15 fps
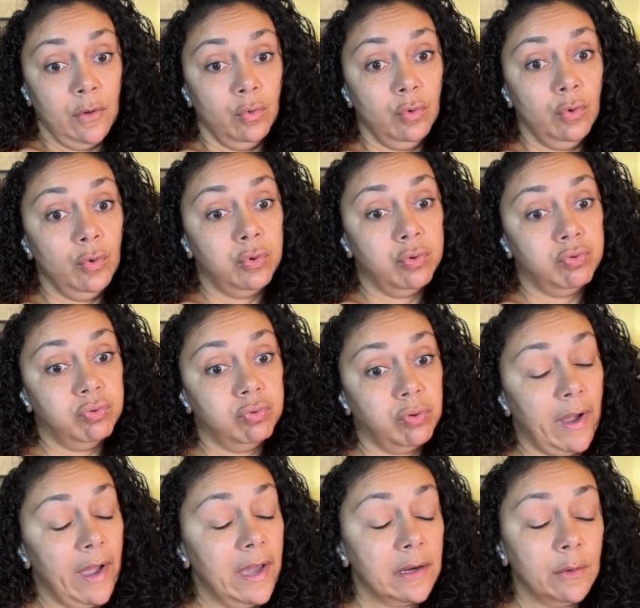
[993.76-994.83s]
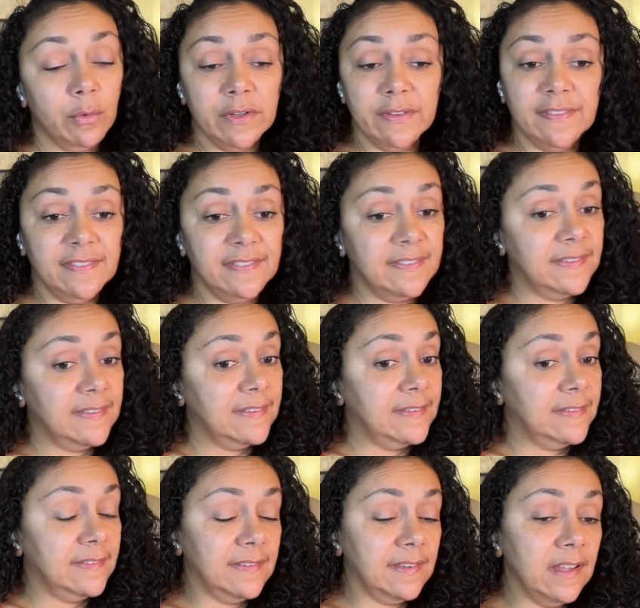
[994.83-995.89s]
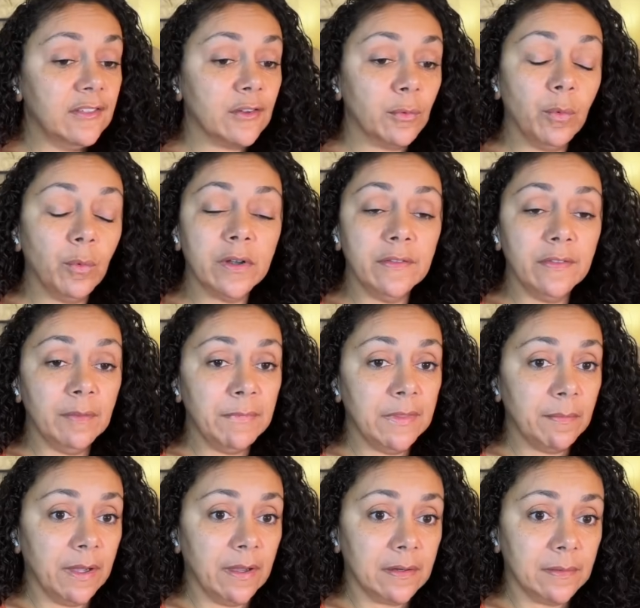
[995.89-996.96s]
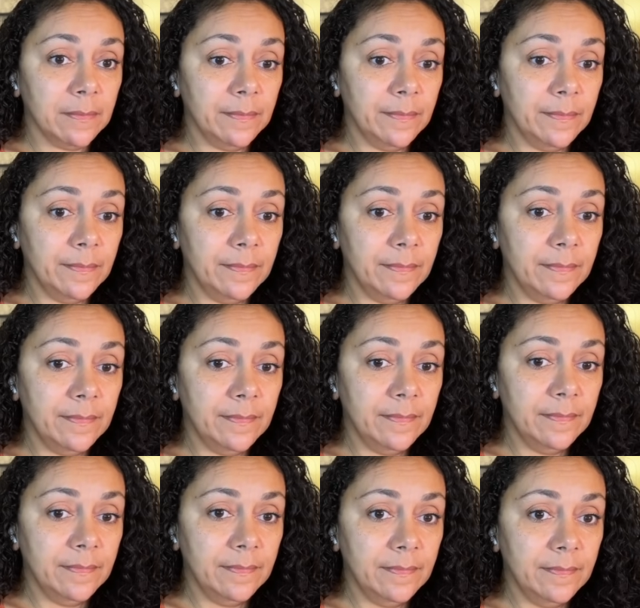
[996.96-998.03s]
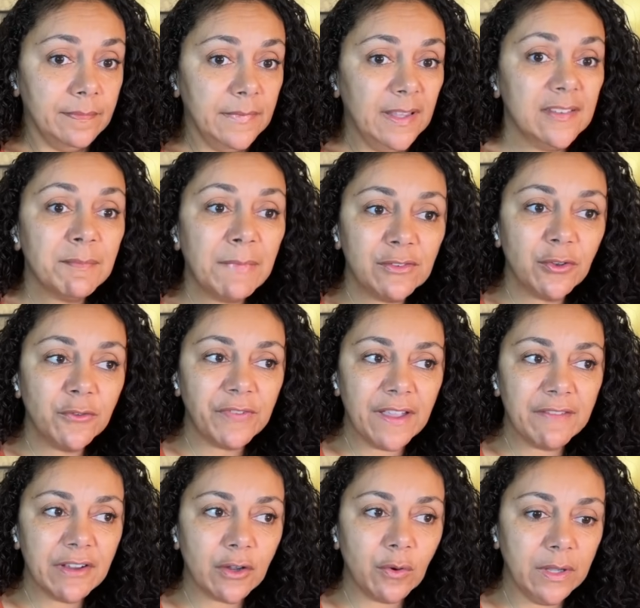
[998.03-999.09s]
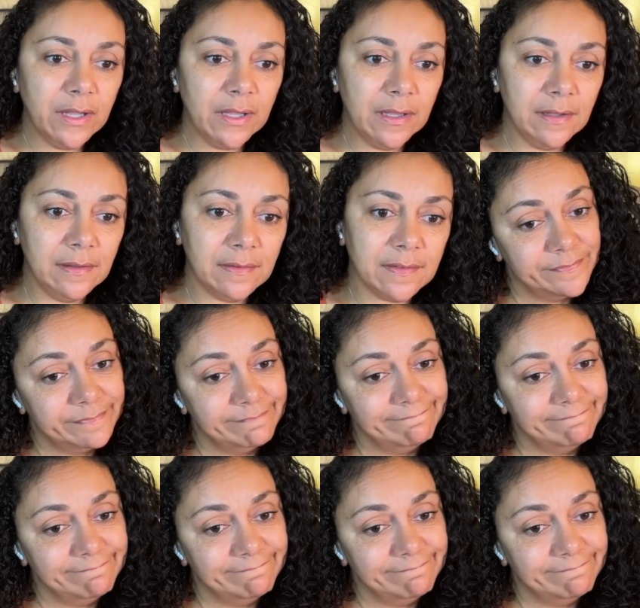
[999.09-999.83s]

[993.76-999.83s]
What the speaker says: Oof, I don't want to see either one of them in the bottom. These are my two favorite queens.